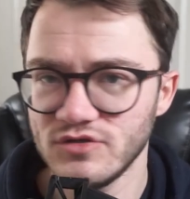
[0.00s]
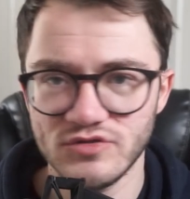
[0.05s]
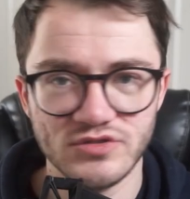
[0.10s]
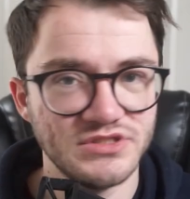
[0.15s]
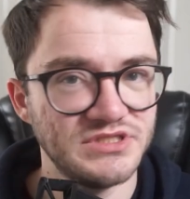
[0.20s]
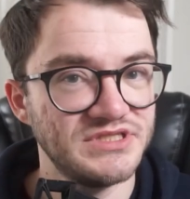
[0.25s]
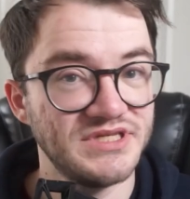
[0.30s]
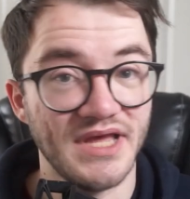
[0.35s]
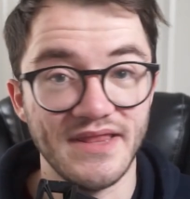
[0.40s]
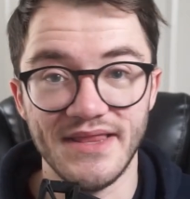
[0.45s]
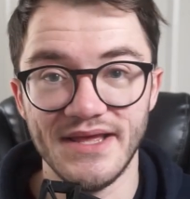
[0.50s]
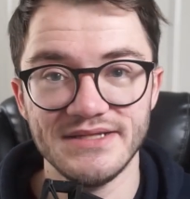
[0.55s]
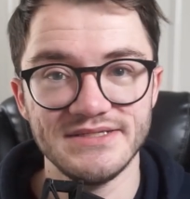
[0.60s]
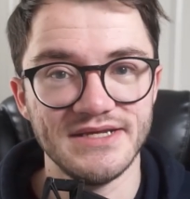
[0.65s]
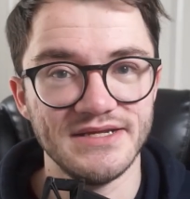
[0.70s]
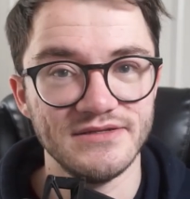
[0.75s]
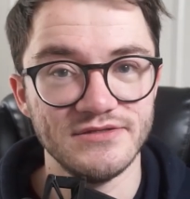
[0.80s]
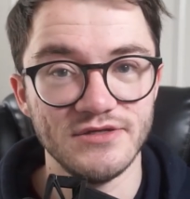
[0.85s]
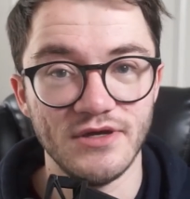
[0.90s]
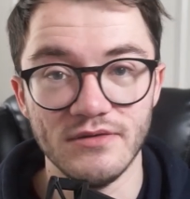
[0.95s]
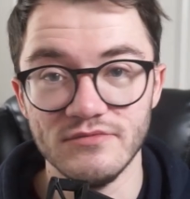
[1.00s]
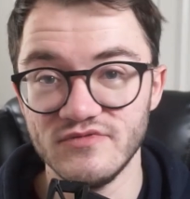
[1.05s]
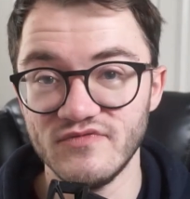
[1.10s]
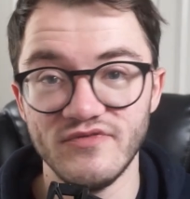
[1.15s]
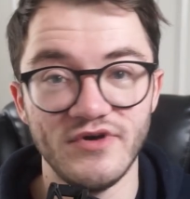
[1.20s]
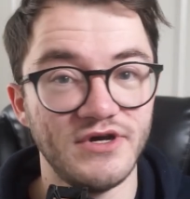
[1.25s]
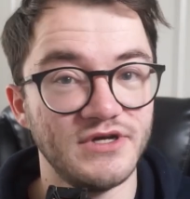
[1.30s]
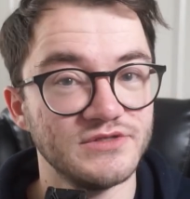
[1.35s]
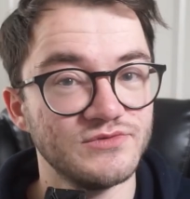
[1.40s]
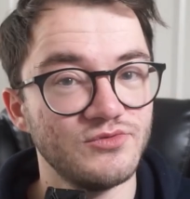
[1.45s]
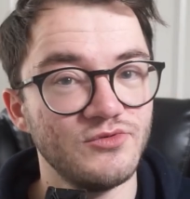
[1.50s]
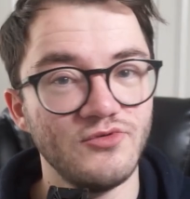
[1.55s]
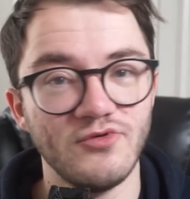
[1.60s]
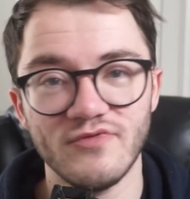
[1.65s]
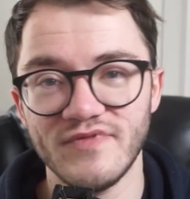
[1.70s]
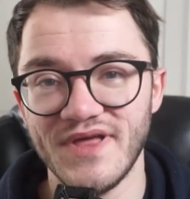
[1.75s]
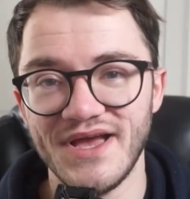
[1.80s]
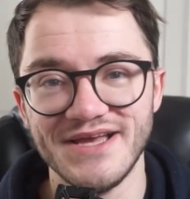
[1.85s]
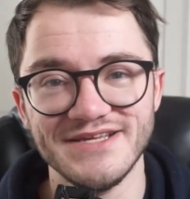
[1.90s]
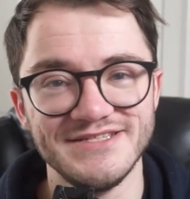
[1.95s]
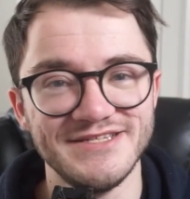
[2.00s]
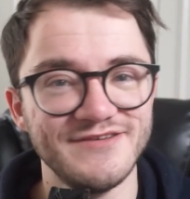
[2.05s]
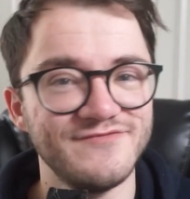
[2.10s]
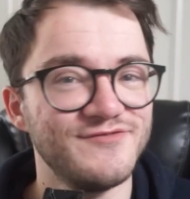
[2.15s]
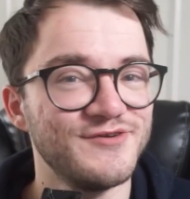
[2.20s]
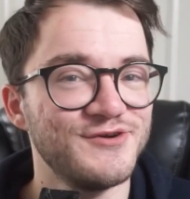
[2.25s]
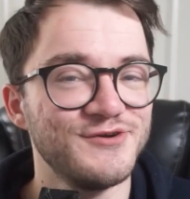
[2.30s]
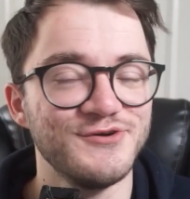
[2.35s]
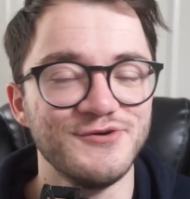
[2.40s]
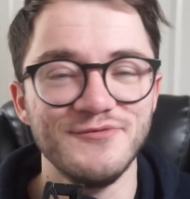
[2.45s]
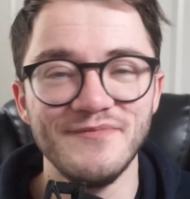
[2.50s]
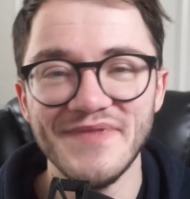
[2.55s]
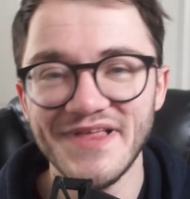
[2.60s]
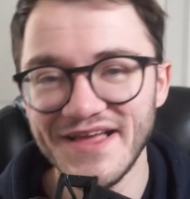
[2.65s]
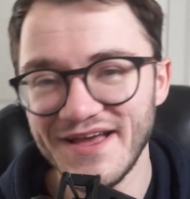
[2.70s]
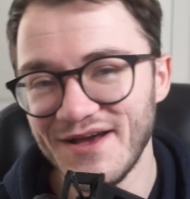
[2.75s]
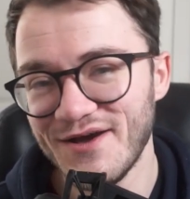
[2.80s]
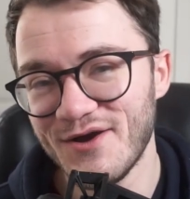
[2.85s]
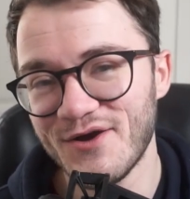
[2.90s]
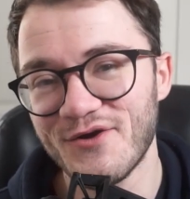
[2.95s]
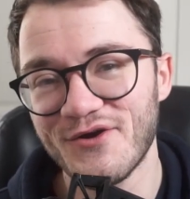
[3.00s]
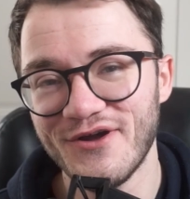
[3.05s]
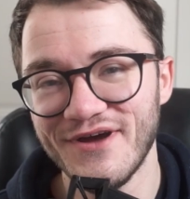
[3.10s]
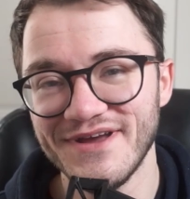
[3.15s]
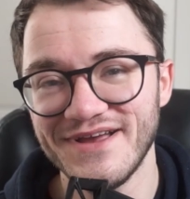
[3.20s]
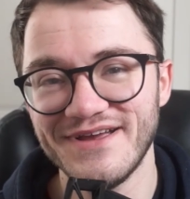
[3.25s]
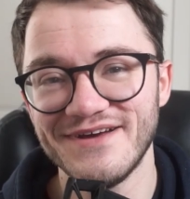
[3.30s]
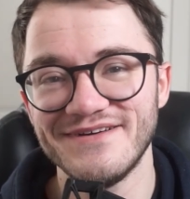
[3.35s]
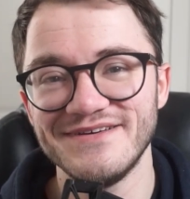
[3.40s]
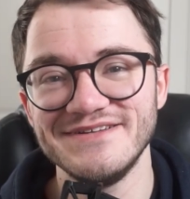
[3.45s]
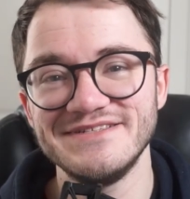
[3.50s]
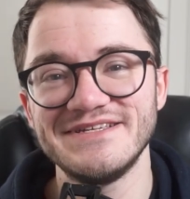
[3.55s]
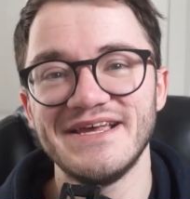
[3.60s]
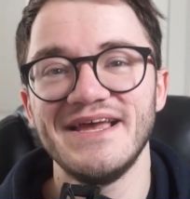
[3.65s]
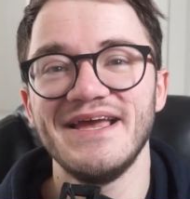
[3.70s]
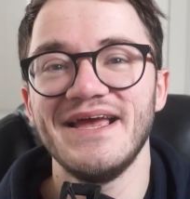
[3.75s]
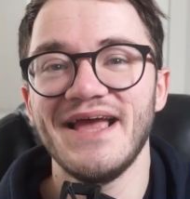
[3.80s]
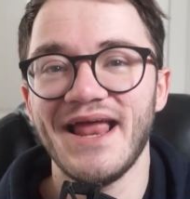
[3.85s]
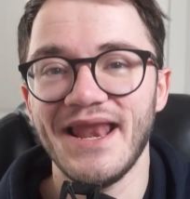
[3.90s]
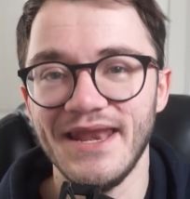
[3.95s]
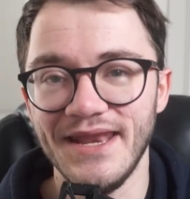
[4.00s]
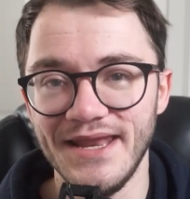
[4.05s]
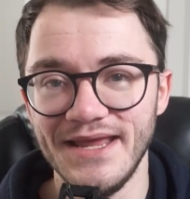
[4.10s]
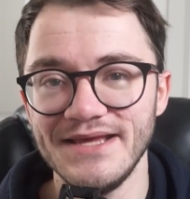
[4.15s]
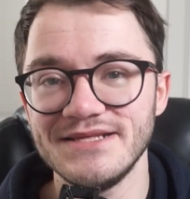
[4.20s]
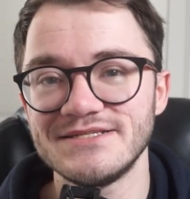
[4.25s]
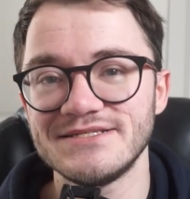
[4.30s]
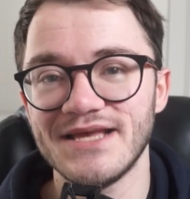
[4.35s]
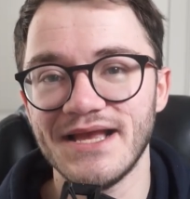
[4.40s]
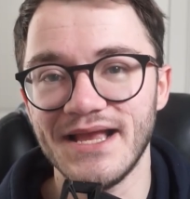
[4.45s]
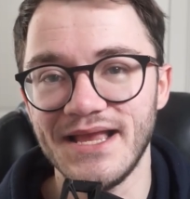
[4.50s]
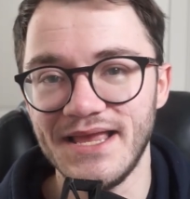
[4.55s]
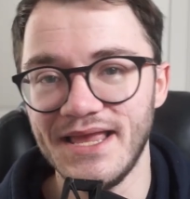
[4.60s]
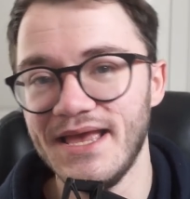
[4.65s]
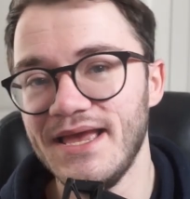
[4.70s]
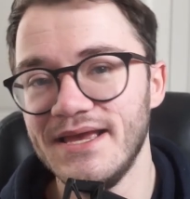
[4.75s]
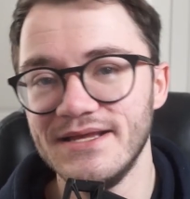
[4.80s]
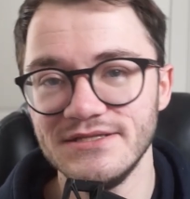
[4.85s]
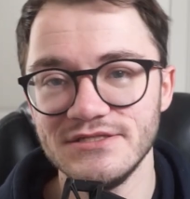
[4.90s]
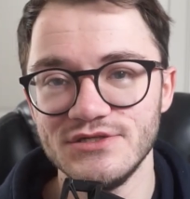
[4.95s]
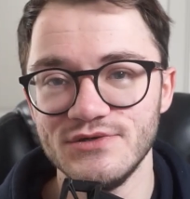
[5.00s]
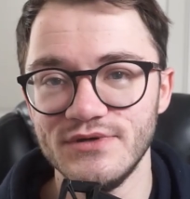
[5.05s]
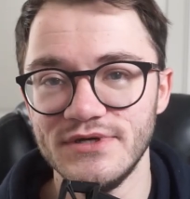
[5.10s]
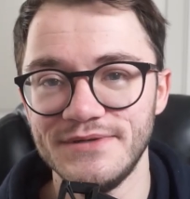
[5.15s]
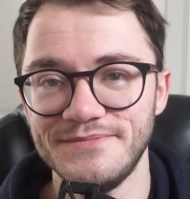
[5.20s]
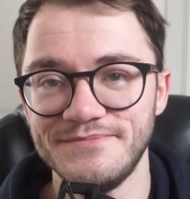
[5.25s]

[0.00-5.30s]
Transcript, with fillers: Say that 10 times fast. Whew, that is difficult. All right guys, let's get into it.